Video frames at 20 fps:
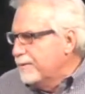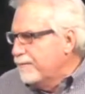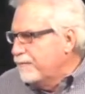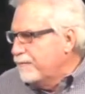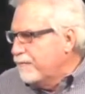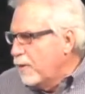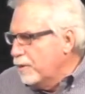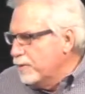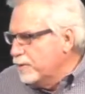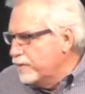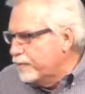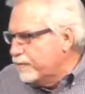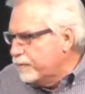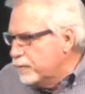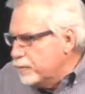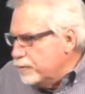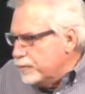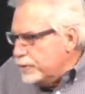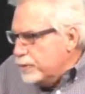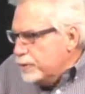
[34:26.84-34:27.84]
for the
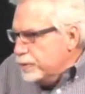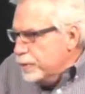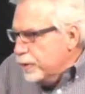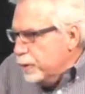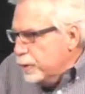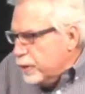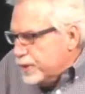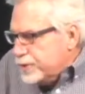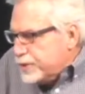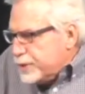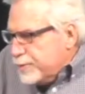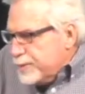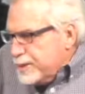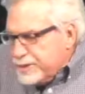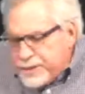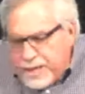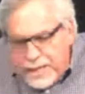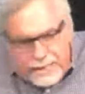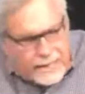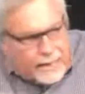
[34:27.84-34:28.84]
fruit, the
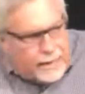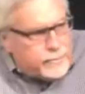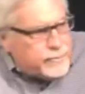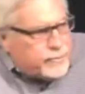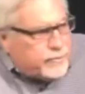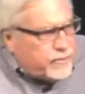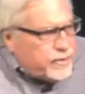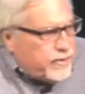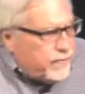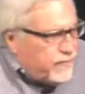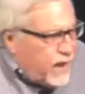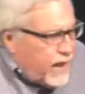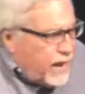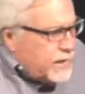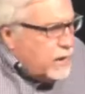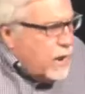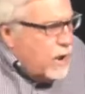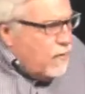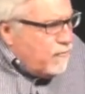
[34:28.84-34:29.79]
nourishments that comes from the vine.